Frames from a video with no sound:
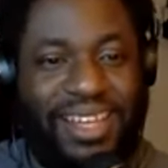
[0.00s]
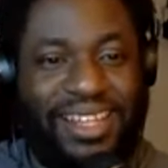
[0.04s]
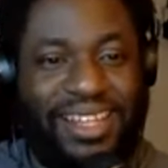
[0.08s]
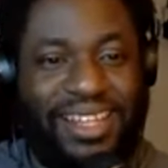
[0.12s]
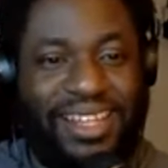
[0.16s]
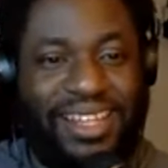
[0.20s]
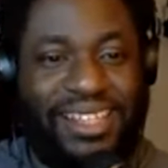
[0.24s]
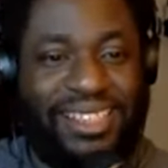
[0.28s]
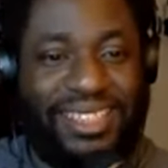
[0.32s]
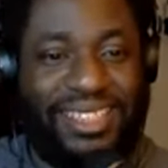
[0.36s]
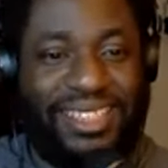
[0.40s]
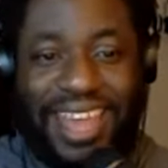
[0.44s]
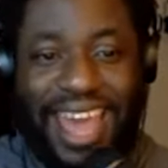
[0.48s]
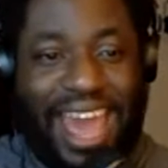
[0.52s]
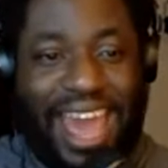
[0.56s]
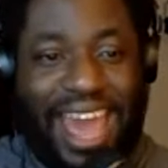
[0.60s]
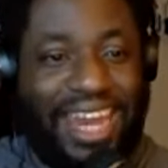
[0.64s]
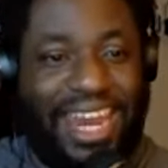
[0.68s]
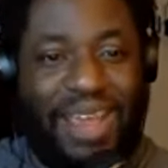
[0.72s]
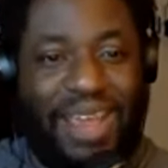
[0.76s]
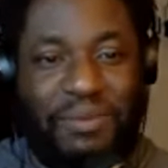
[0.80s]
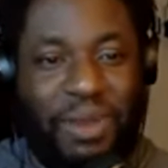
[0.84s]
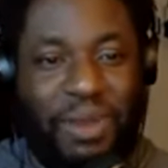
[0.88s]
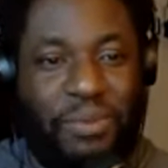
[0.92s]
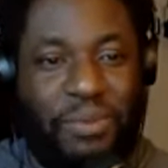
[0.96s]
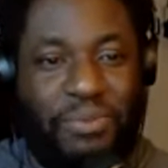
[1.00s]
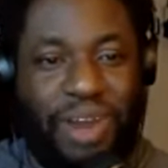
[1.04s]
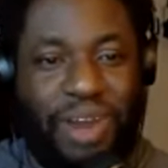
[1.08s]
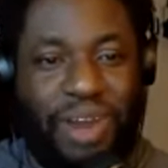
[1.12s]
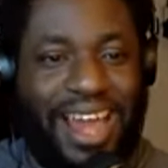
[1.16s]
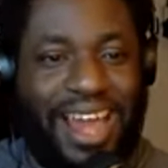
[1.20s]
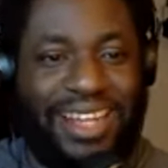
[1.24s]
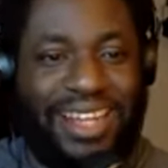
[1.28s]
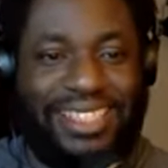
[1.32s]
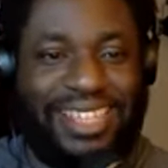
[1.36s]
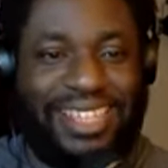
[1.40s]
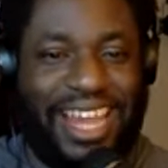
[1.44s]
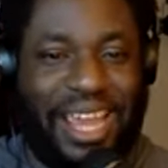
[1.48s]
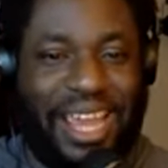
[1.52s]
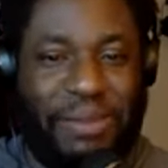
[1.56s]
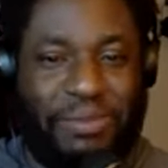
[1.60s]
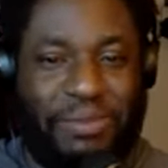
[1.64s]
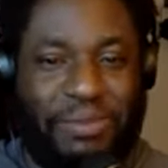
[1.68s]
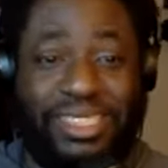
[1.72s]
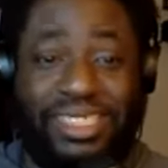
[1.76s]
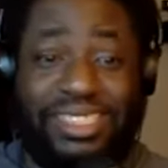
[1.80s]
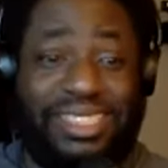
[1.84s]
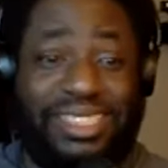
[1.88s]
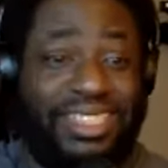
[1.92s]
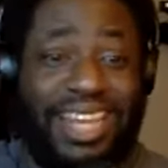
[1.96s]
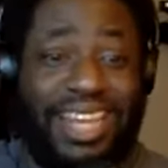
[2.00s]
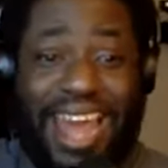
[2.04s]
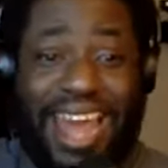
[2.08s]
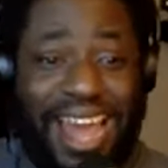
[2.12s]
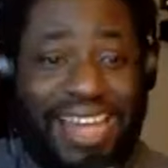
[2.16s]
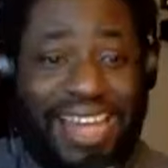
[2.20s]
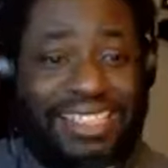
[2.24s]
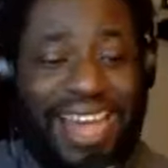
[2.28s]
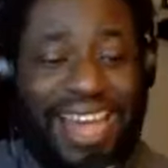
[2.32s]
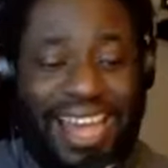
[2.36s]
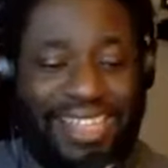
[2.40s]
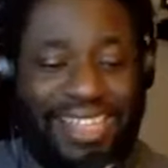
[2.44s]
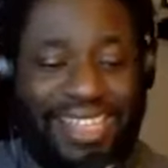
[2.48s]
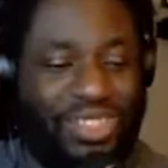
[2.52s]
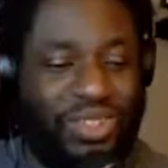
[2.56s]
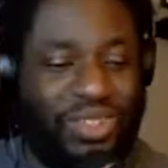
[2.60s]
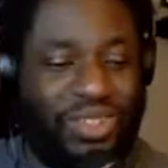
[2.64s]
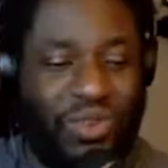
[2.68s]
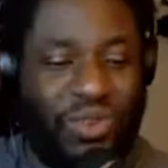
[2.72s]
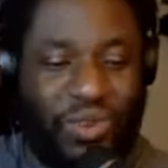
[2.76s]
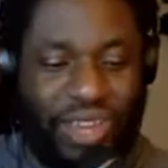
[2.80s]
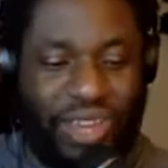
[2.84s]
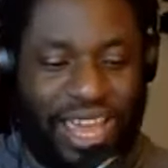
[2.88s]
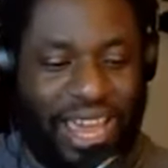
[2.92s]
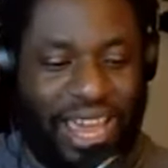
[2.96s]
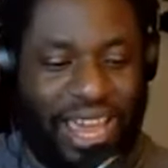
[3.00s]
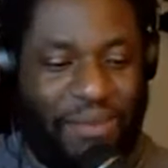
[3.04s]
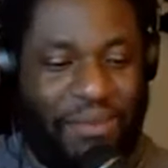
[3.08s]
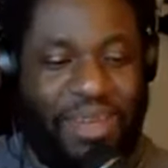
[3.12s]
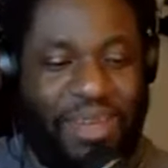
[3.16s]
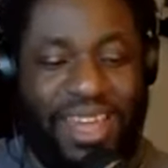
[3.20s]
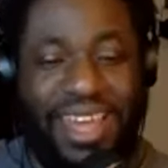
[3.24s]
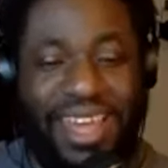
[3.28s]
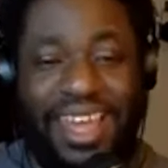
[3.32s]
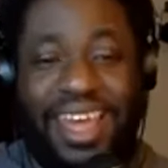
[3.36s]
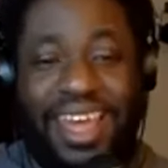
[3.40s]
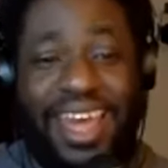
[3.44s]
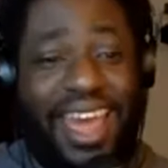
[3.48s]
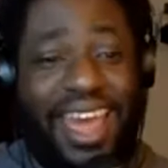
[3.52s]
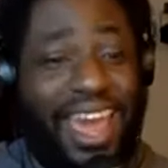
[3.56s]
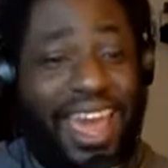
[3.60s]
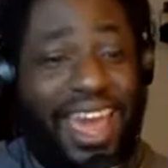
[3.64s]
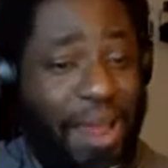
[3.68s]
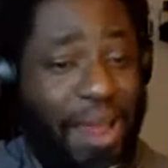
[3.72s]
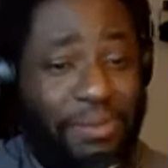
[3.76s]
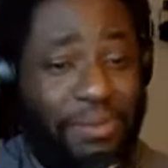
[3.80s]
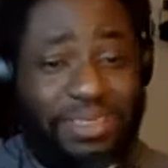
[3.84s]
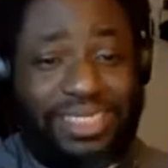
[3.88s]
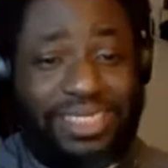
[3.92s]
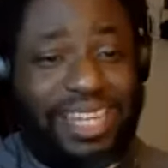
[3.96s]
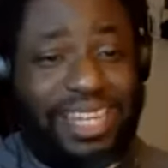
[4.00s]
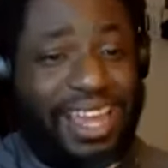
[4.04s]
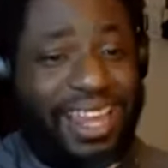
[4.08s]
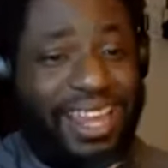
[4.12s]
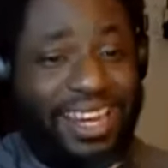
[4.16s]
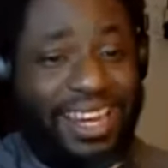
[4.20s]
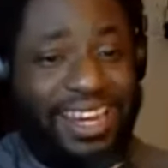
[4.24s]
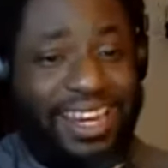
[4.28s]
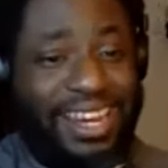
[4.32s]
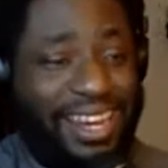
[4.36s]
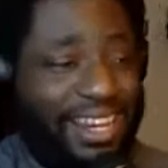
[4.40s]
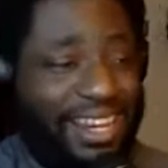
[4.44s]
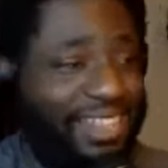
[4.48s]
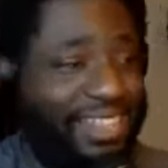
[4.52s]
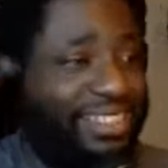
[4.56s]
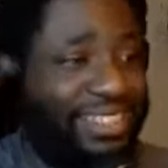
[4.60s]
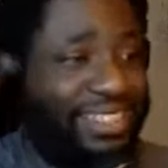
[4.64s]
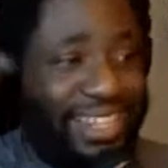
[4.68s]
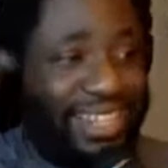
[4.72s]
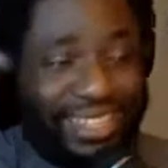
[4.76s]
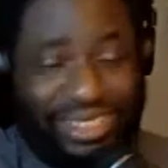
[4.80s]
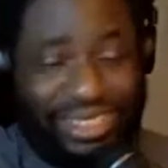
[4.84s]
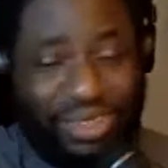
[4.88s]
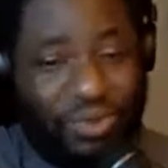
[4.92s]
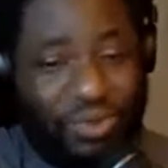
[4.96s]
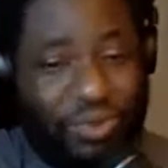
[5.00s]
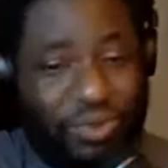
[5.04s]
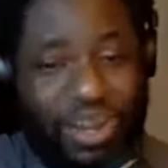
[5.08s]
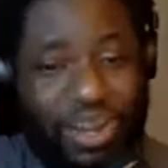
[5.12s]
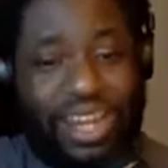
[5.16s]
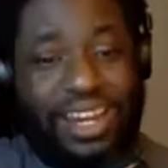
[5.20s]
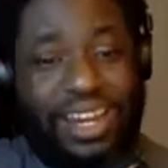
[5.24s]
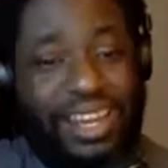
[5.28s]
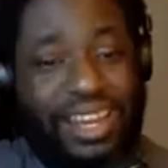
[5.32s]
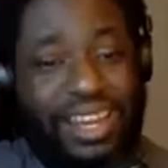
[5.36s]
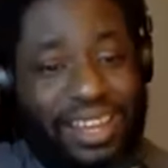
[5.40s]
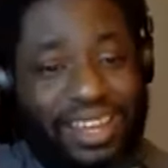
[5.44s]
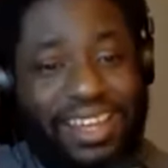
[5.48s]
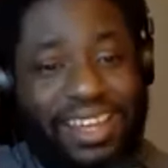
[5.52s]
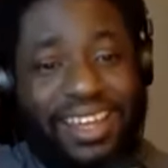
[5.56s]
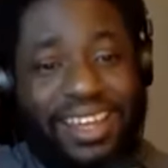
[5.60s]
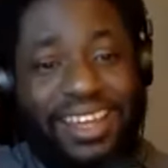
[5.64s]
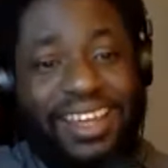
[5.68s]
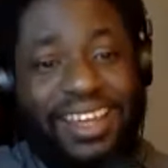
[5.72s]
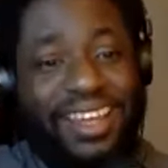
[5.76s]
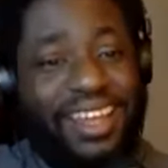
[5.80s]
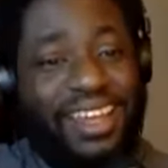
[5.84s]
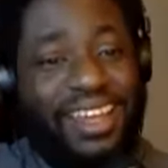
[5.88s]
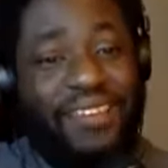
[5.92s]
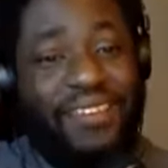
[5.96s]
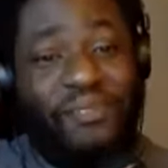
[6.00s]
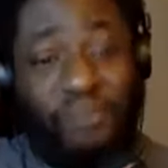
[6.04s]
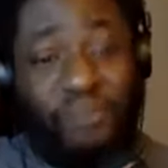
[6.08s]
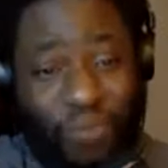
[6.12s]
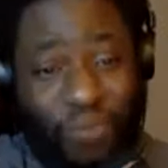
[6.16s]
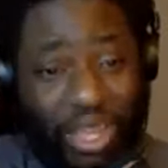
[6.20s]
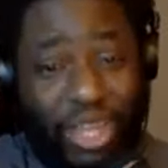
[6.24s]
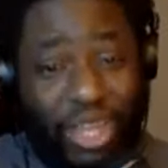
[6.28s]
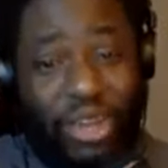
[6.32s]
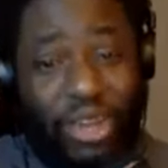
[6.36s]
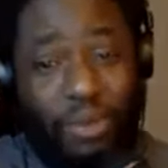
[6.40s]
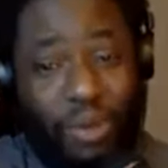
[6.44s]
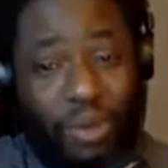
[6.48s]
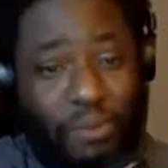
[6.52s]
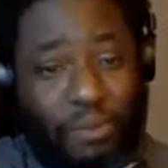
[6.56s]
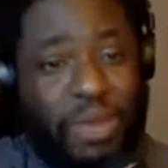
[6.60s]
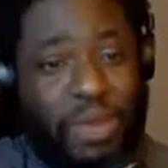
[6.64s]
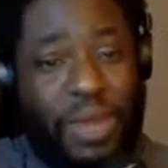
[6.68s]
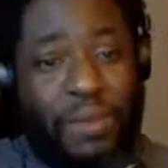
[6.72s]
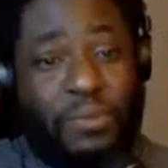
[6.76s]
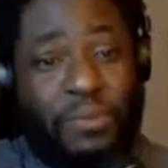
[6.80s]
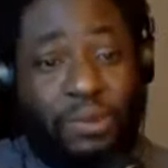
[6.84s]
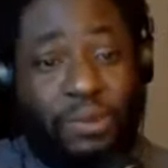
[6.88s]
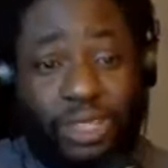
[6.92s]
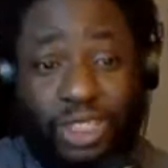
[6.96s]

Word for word: This mm. cat named LeBron James. This is his last high school game, and I'm standing in this this arena filled with people.